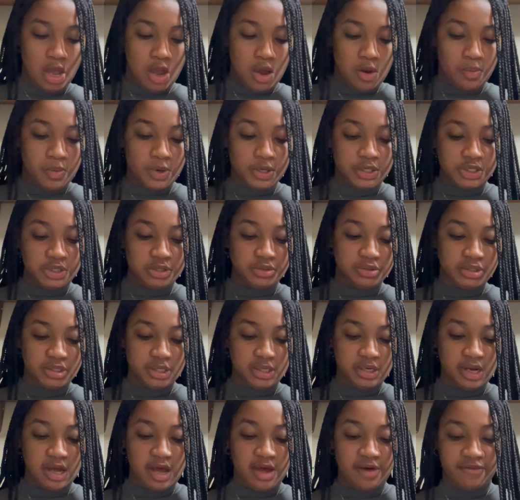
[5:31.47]

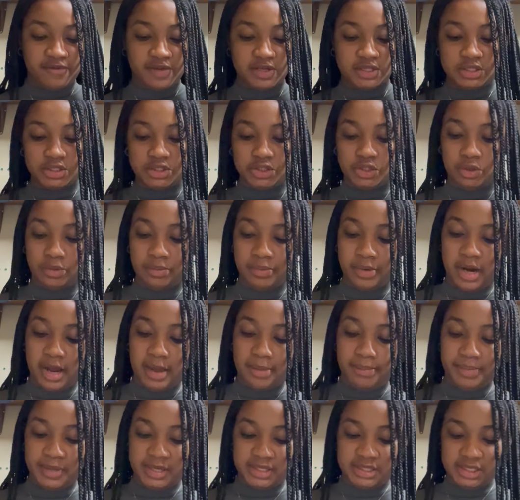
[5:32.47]
Reducing of consumer
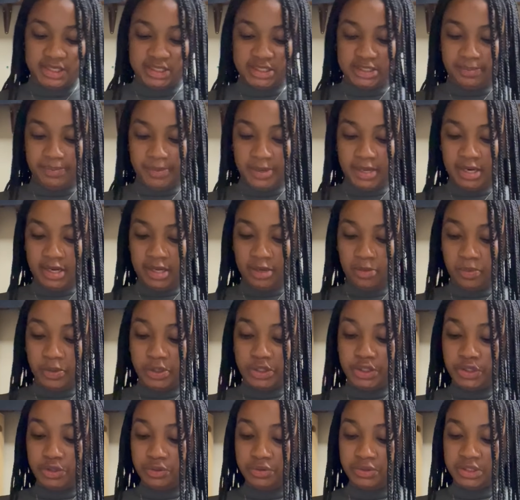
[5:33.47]
and business spending
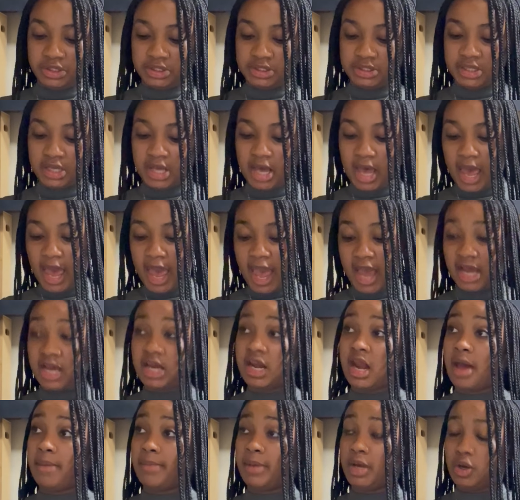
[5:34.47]
reduces
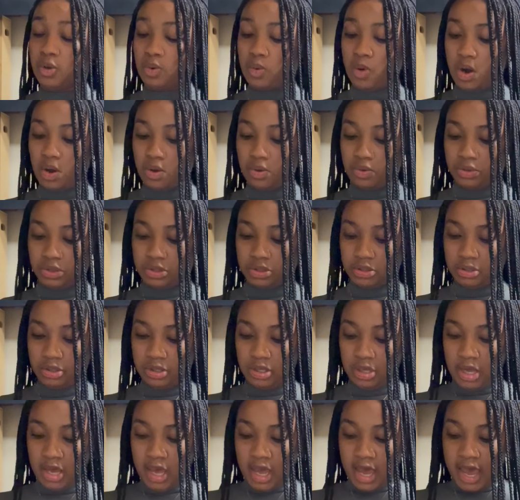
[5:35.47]
economic growth
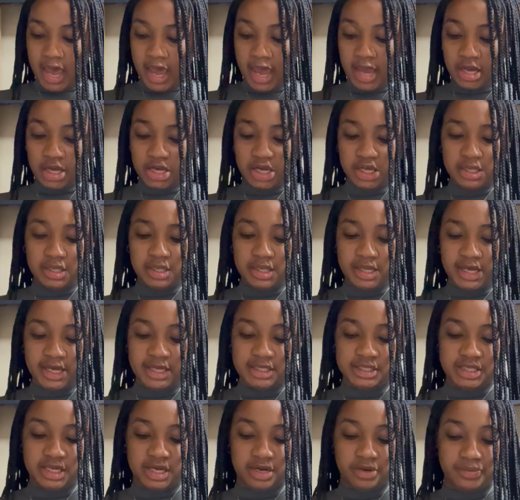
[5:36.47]
and could
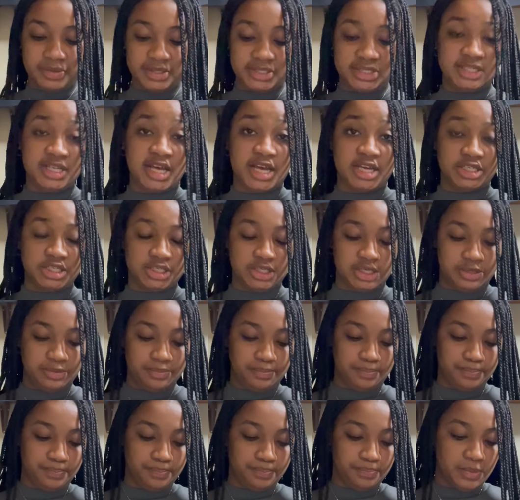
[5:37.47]
lead to a
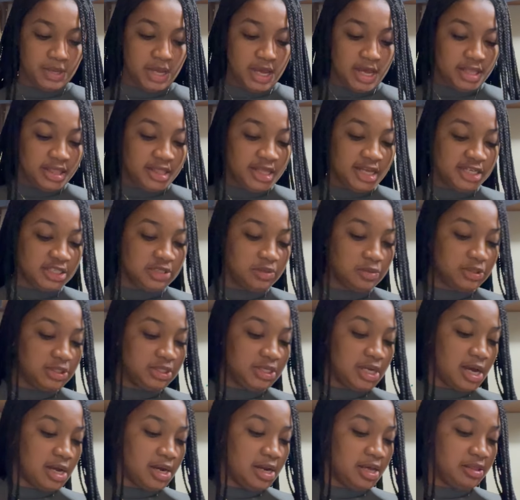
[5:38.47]
recession. This was
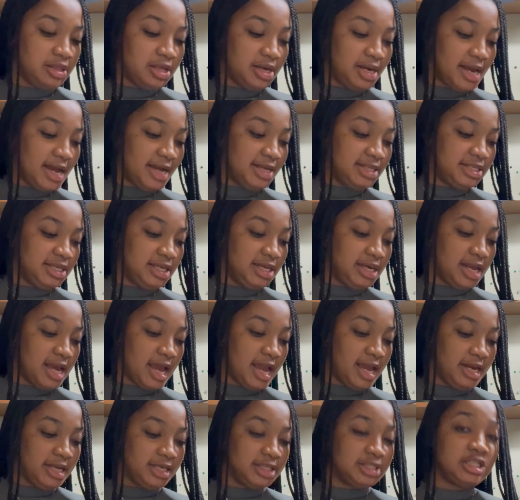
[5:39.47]
done in the
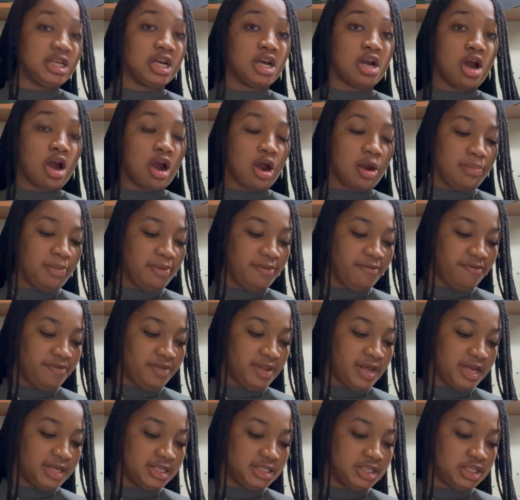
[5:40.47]
1980s to curb
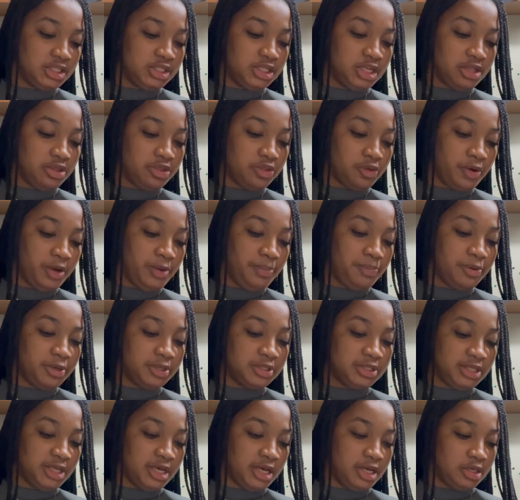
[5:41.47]
inflation to
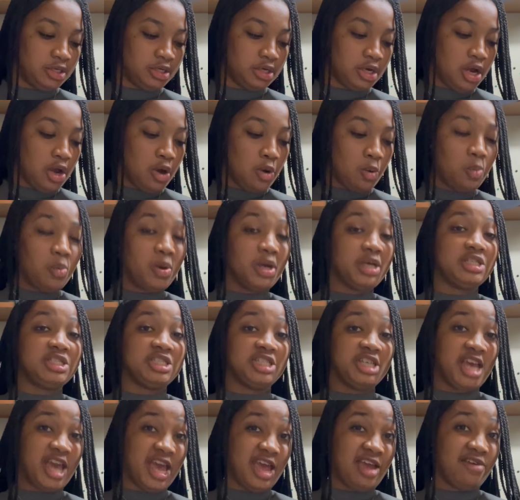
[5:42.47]
3%,
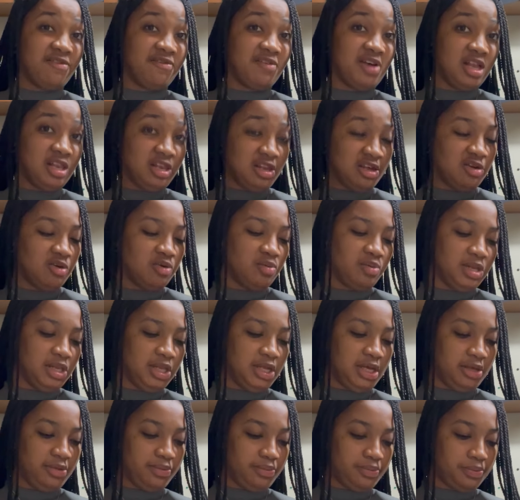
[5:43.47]
which gave a little
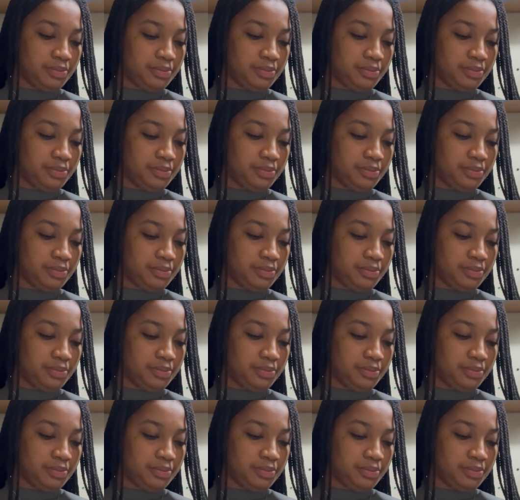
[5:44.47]
relief.